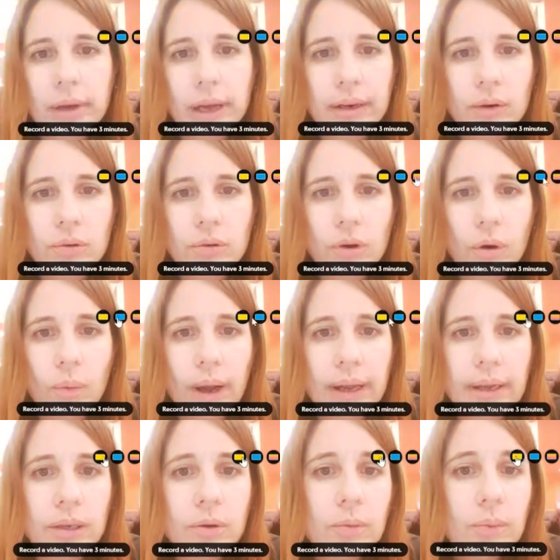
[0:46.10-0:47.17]
I don't know why
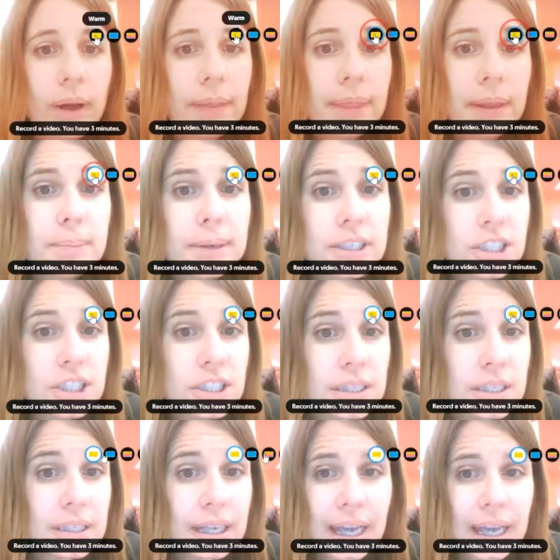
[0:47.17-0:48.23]
you would want them, but just
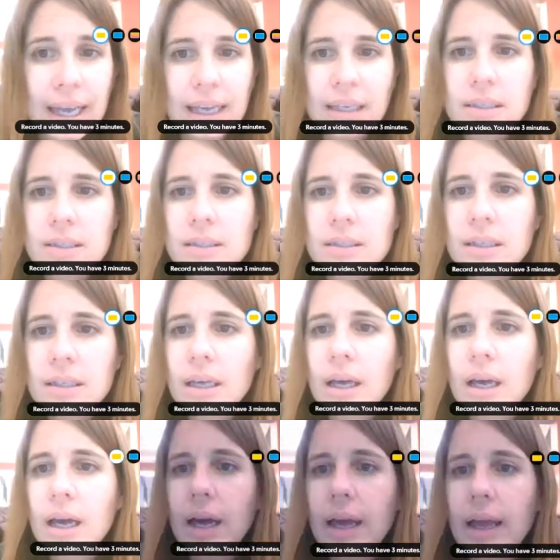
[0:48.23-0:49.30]
in case.
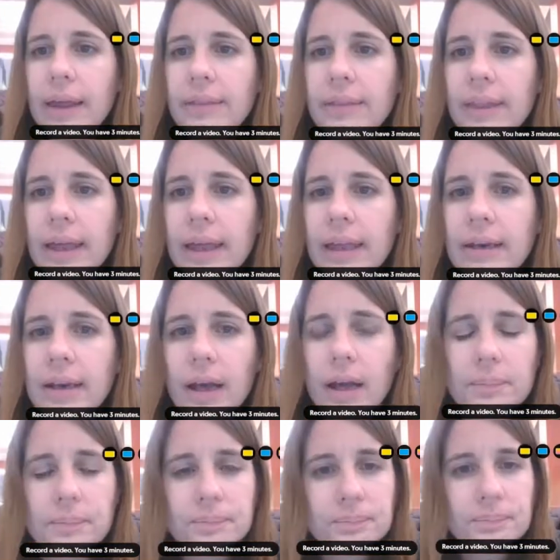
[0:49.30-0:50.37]
And then
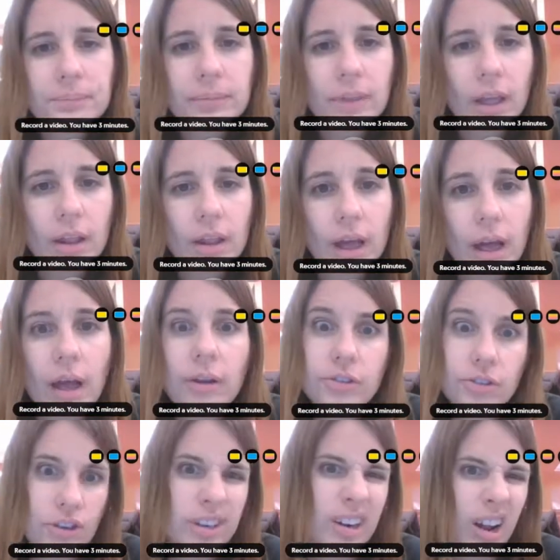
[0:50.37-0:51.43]
I'll
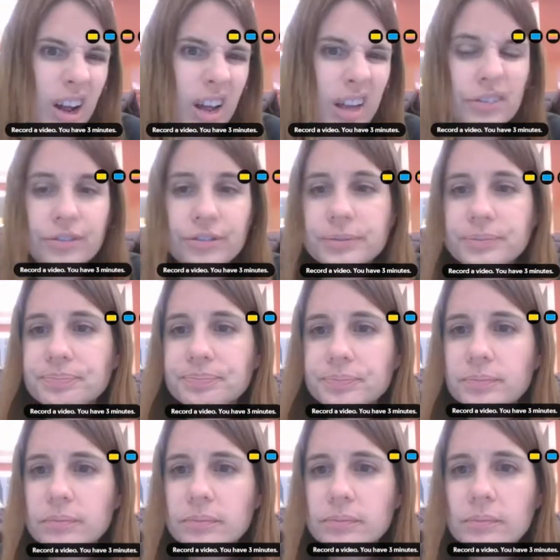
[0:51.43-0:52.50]
turn it off
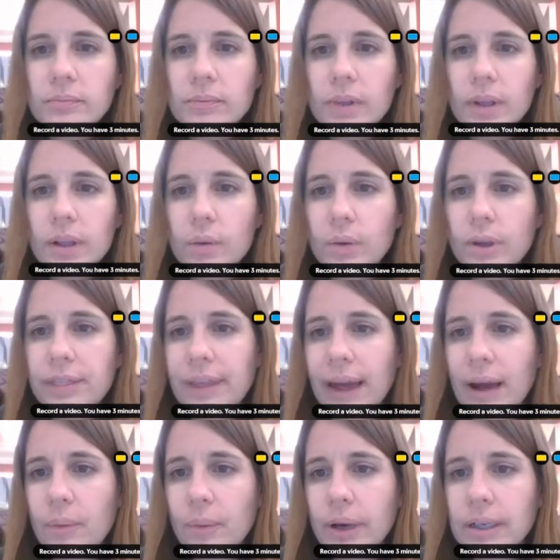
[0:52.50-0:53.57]
with
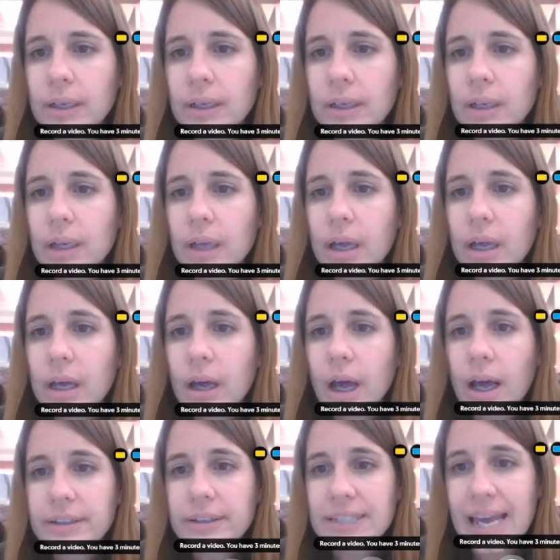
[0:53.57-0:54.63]
that one.
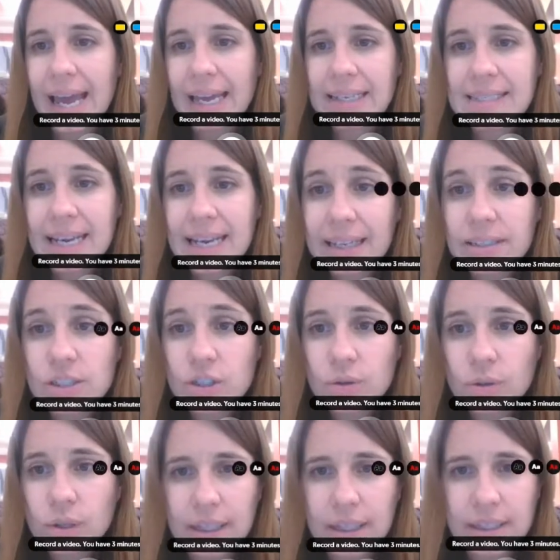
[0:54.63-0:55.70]
To add text, you
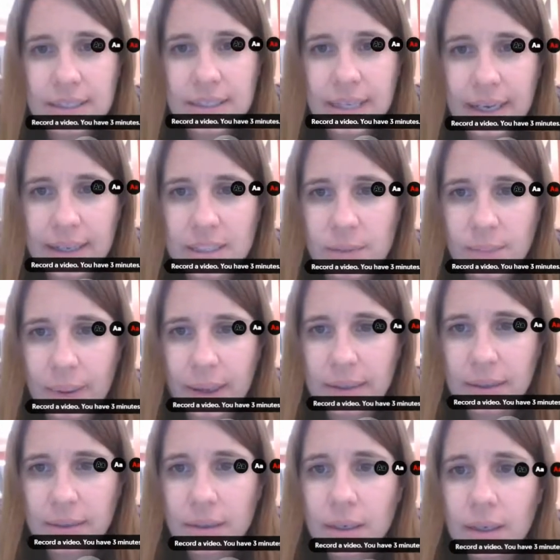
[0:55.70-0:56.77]
click the text
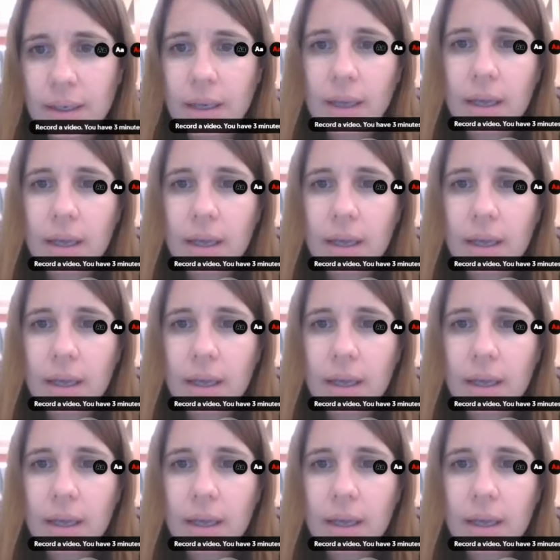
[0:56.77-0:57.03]
button.